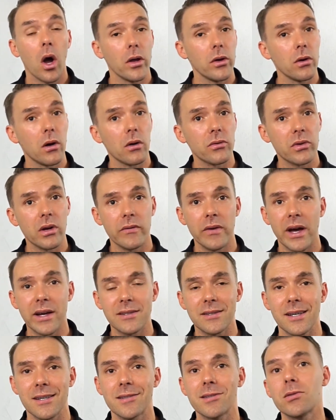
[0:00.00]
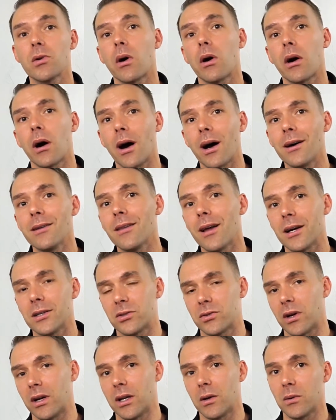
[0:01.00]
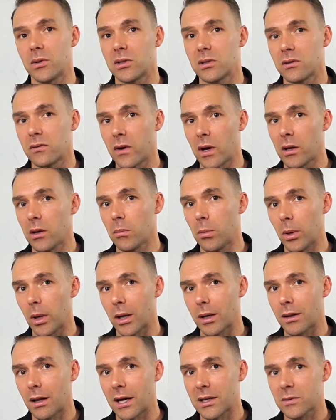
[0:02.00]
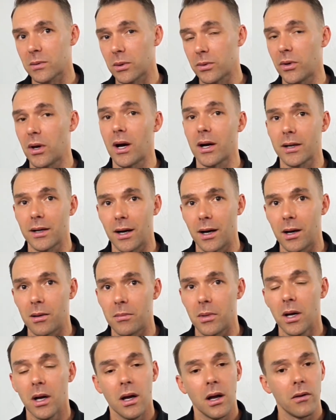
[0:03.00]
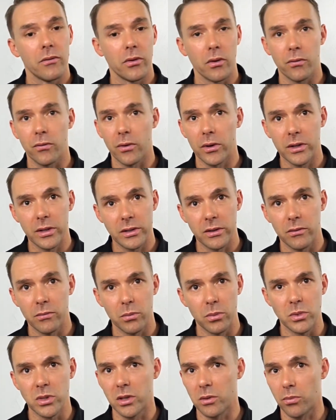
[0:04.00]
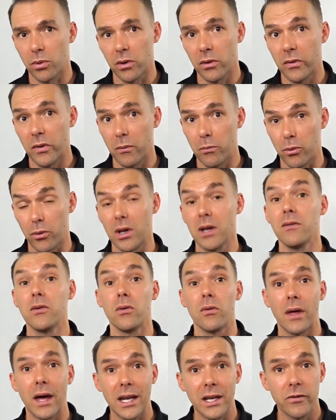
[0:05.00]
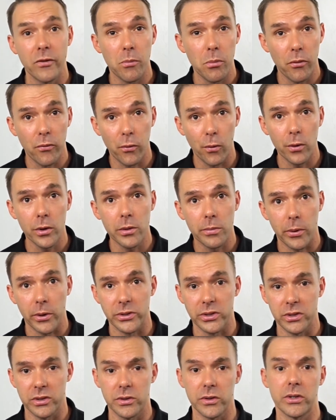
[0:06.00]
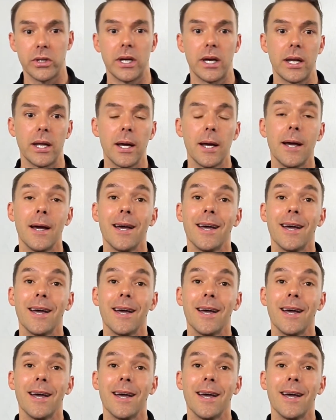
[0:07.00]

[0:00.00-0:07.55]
You also have access to our online training, which is available at glasswell.com. Feel free to preview that even before you purchase your kit.